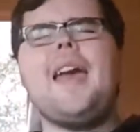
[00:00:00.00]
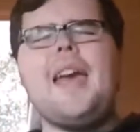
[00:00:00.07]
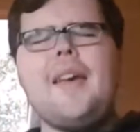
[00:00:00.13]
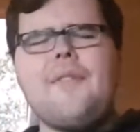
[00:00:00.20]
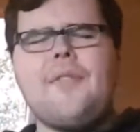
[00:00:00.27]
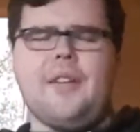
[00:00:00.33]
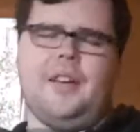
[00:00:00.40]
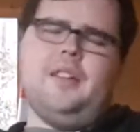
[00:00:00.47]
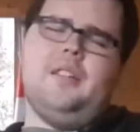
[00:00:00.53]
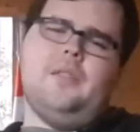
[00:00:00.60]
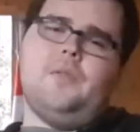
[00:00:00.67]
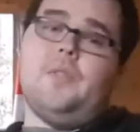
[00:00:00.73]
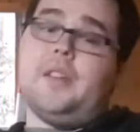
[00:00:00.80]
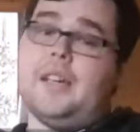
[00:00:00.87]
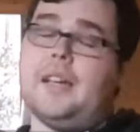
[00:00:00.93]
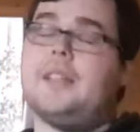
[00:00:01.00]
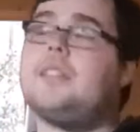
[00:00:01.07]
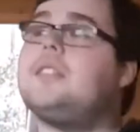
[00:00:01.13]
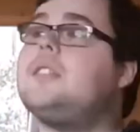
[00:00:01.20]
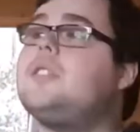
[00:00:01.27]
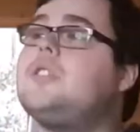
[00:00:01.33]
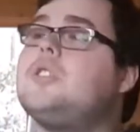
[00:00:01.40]
ever forget,
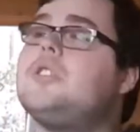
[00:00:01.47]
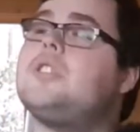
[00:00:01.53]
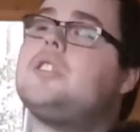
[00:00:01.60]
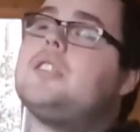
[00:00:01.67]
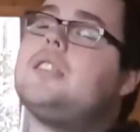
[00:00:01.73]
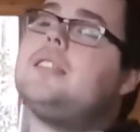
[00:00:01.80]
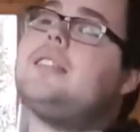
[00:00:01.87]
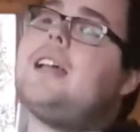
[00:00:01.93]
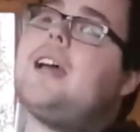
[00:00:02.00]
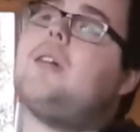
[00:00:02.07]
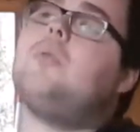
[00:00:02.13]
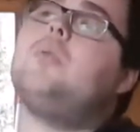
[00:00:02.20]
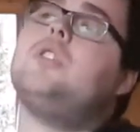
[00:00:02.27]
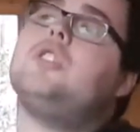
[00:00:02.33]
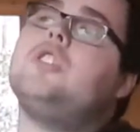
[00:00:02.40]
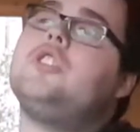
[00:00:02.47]
because that was